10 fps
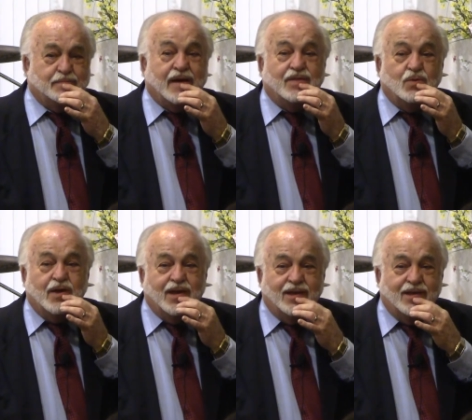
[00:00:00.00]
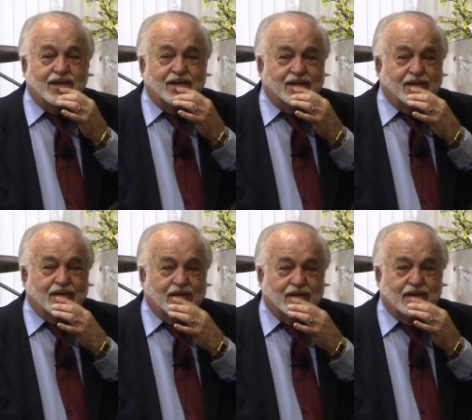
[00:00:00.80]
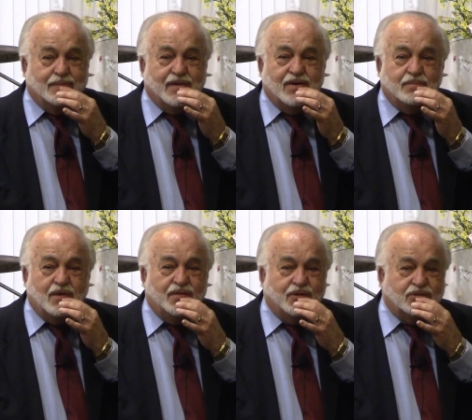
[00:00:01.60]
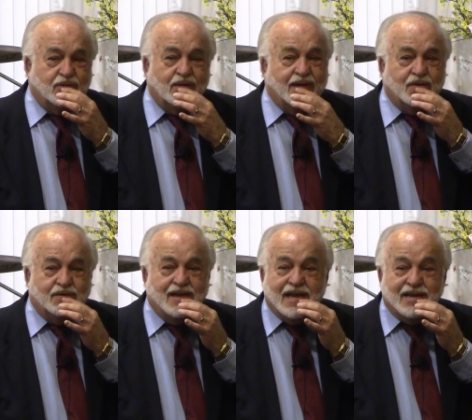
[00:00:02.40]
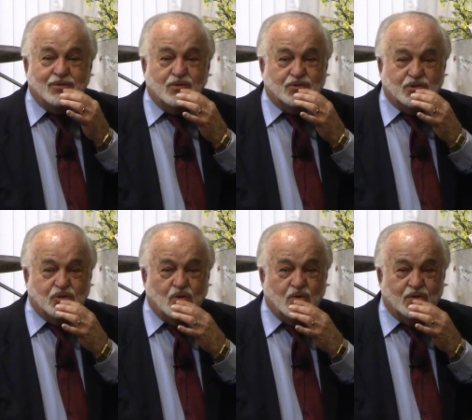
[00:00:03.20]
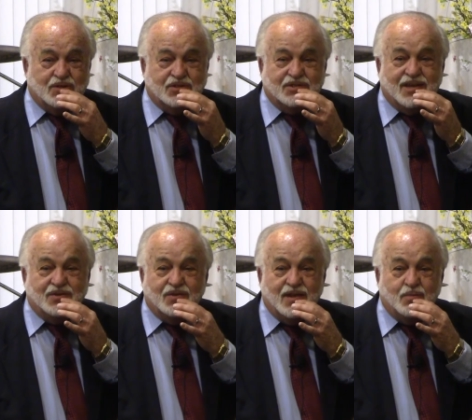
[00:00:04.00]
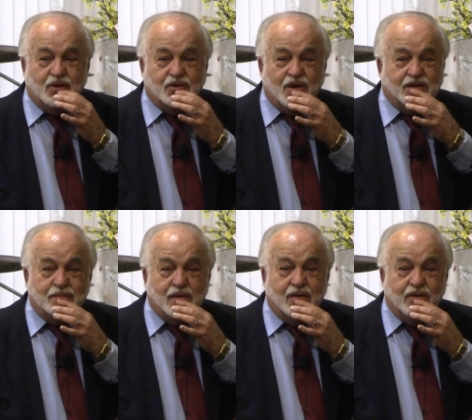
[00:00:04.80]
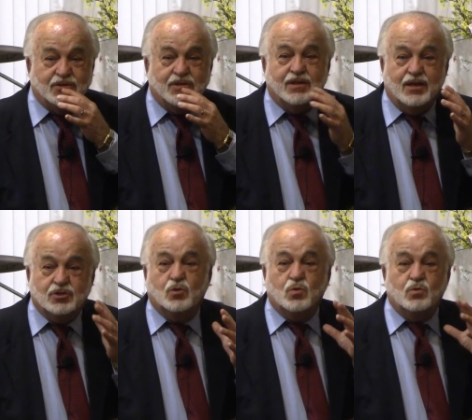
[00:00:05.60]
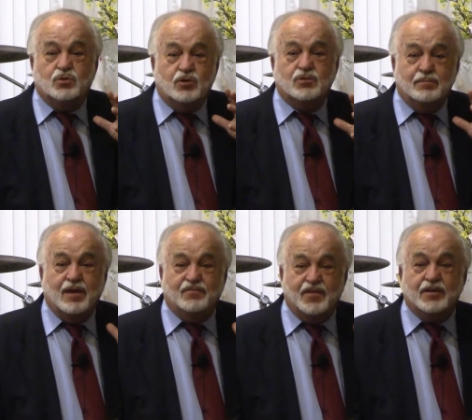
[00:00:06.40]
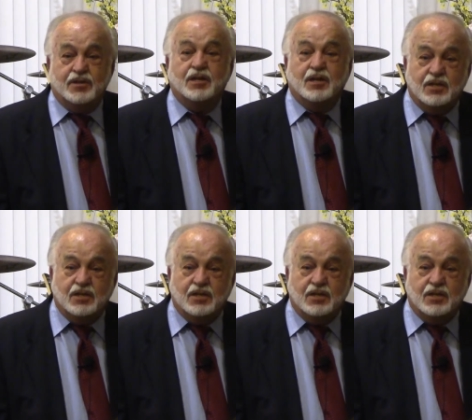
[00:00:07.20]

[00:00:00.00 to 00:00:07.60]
By the way, about a month or two later, Diane goes to school and she said to them, we're talking marriage, and guess who just about fainted?